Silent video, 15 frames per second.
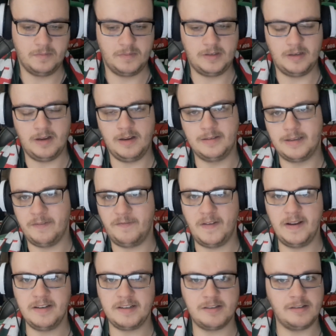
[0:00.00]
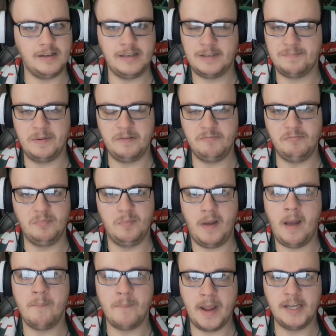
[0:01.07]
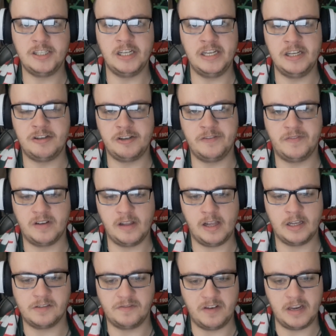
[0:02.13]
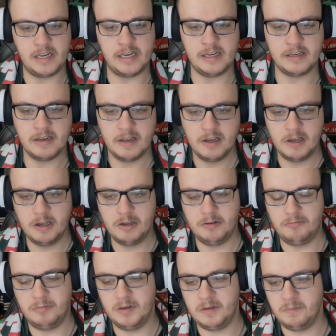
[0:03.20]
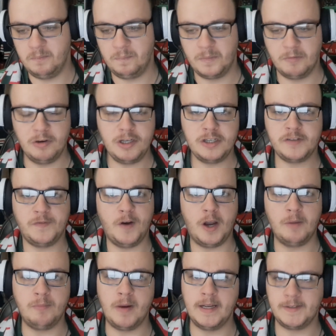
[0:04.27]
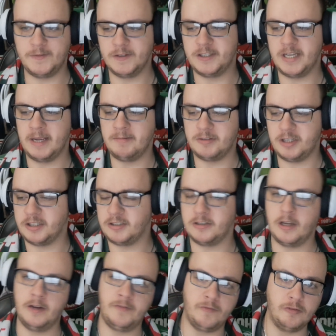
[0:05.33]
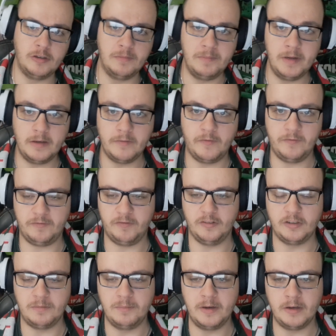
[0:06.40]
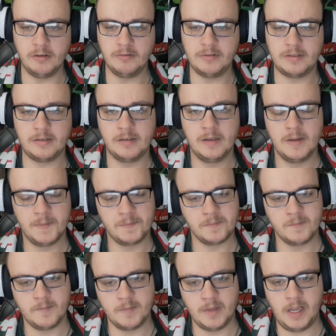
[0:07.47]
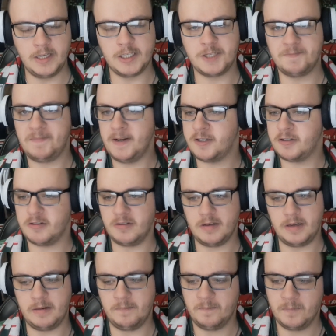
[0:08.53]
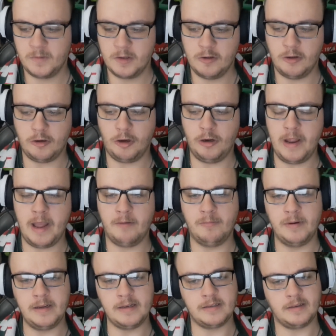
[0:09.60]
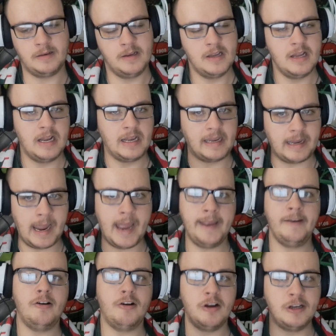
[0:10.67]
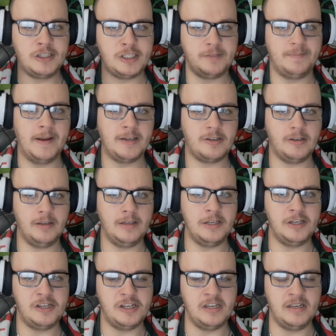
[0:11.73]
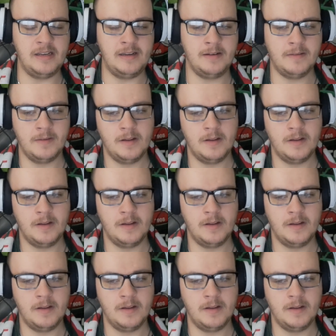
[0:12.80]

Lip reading: So defense, it's been a major issue for the last few years. We just find ways for teams just to go through the middles, and especially like on our wings. Gagai, especially this year